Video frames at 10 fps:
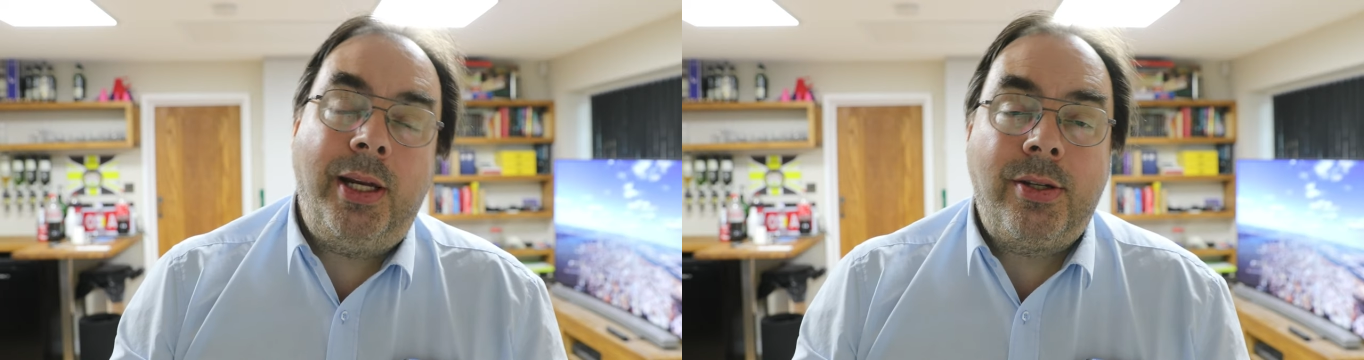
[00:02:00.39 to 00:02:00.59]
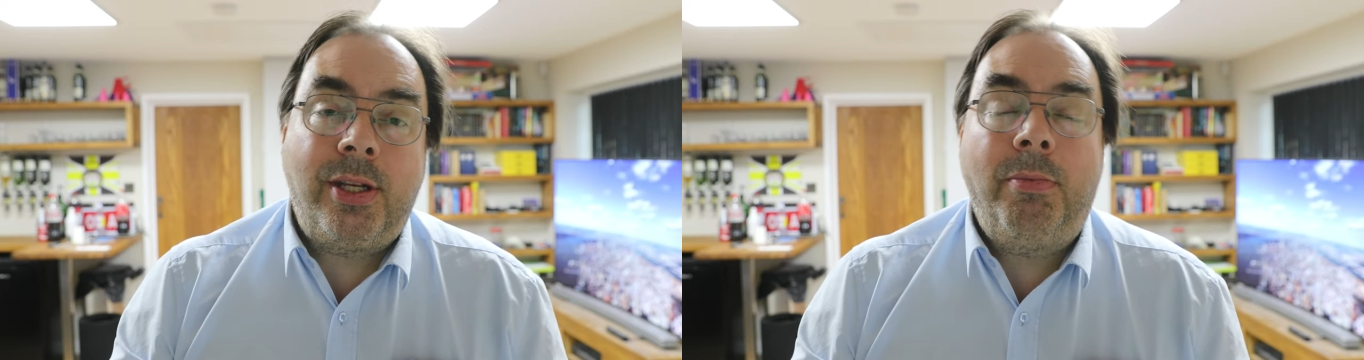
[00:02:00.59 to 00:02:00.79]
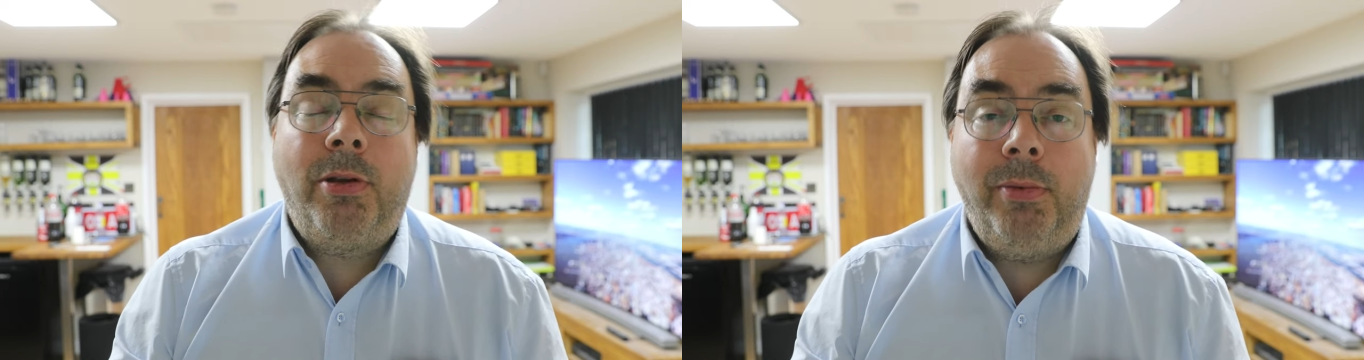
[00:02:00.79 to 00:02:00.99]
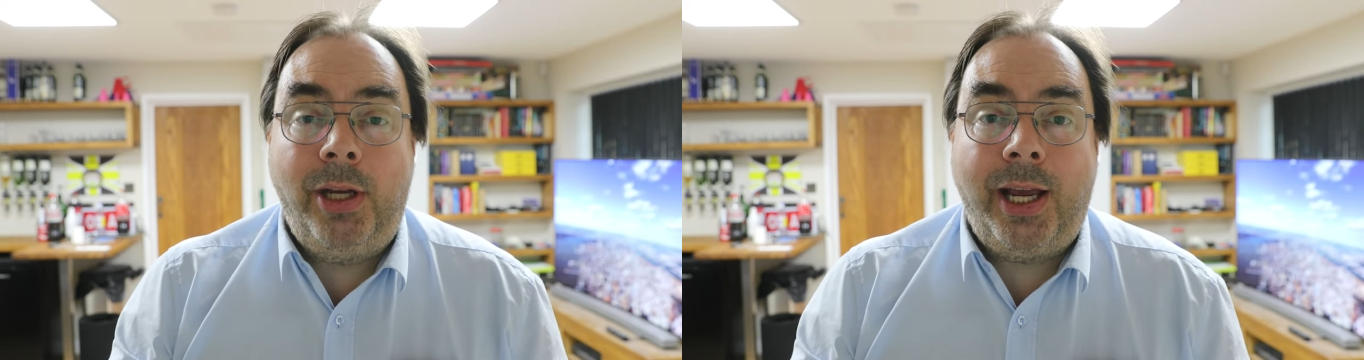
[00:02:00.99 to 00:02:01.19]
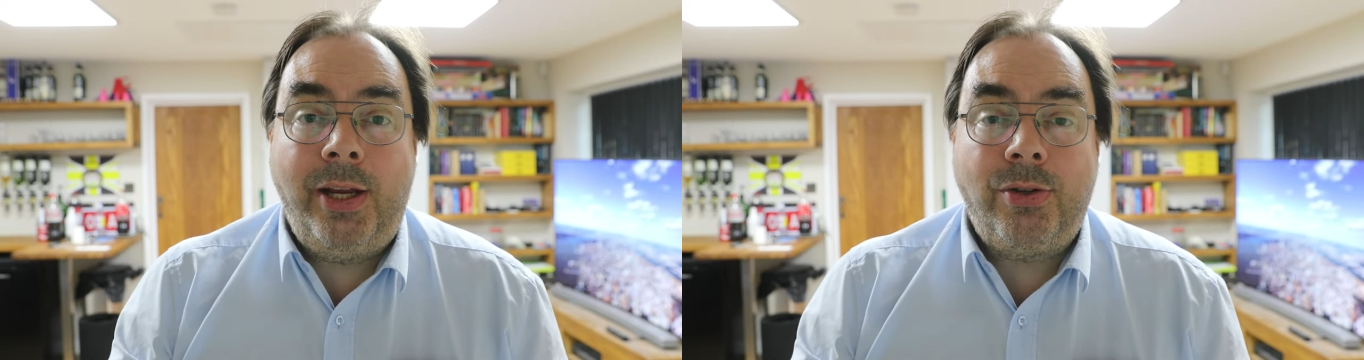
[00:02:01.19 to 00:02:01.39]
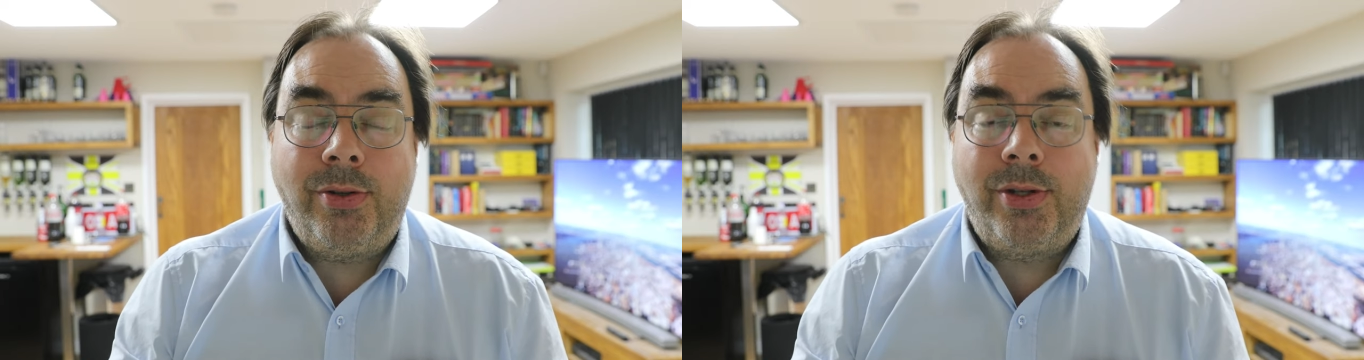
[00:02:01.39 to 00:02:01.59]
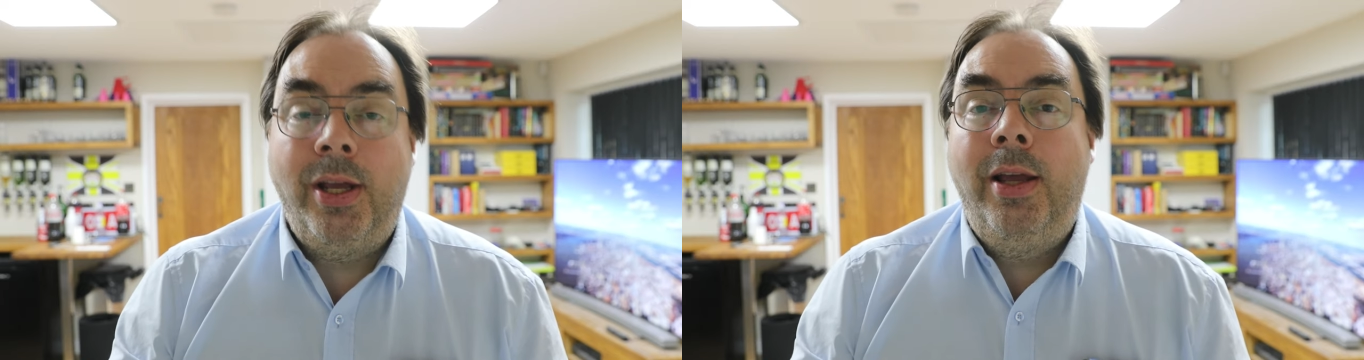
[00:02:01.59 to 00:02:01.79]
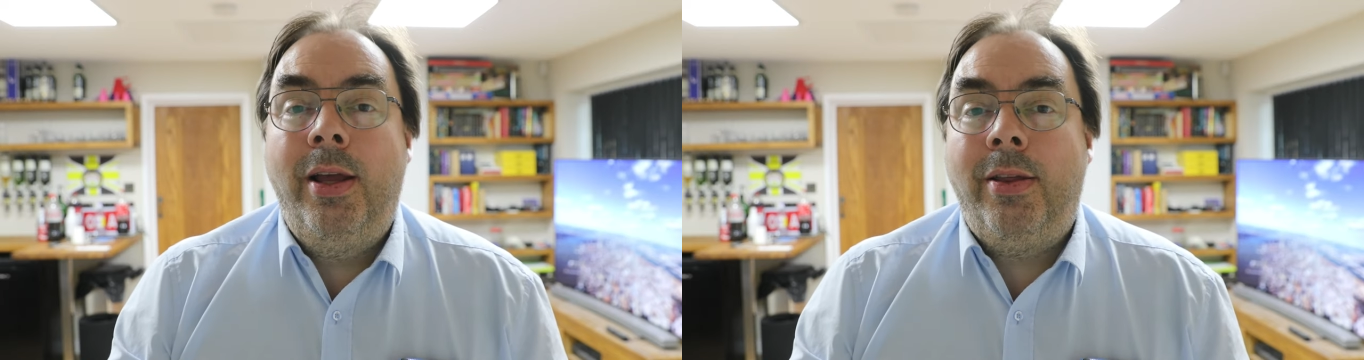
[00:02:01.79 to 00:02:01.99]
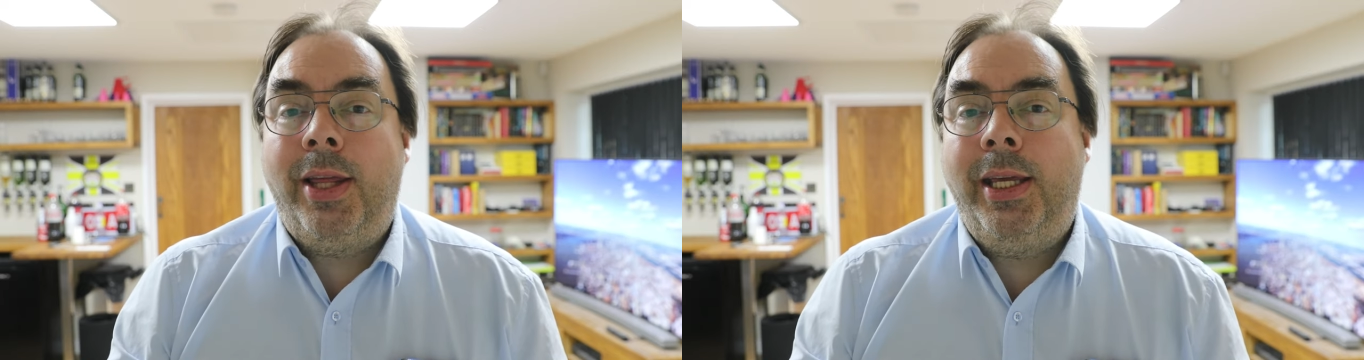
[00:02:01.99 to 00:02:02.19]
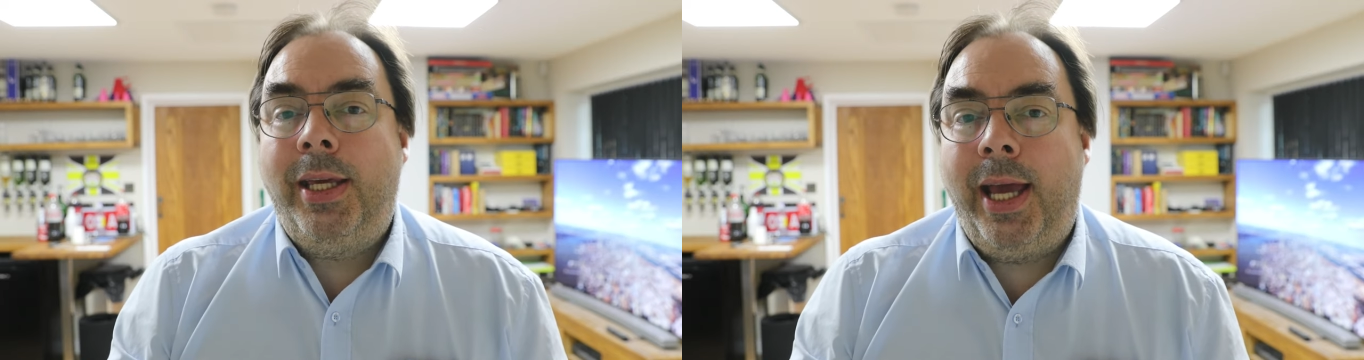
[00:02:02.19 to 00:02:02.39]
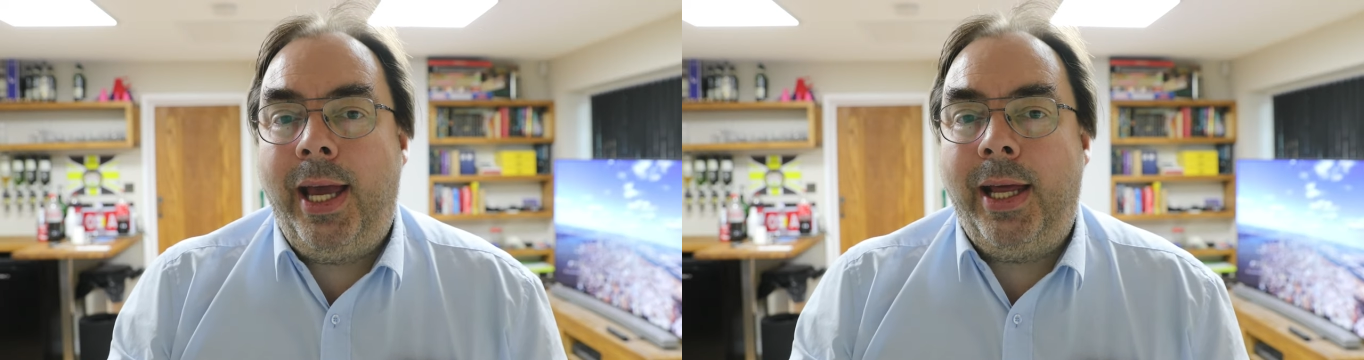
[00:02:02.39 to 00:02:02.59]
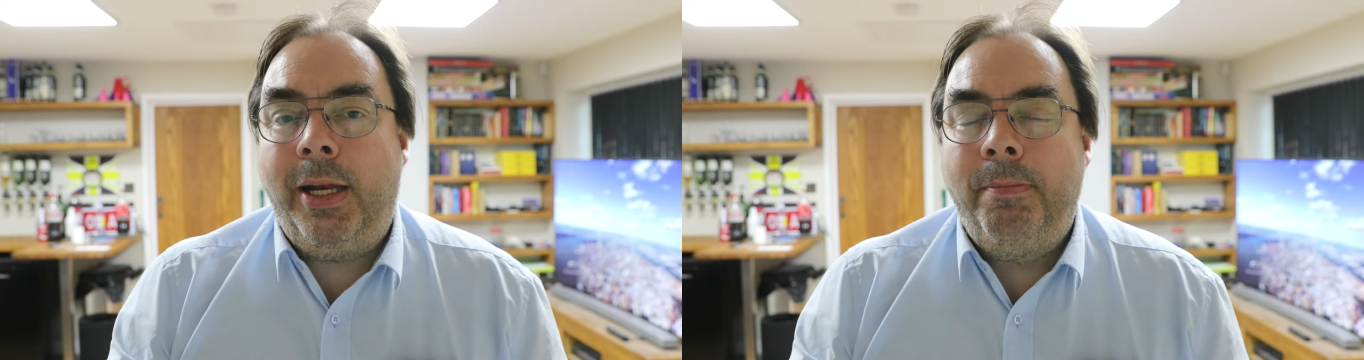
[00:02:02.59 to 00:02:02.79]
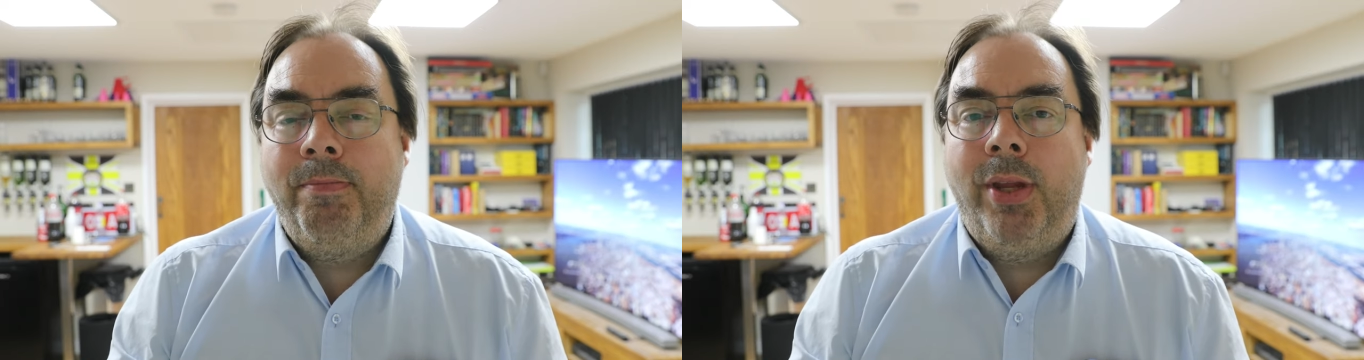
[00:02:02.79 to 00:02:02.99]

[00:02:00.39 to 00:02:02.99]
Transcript: intercept communications they can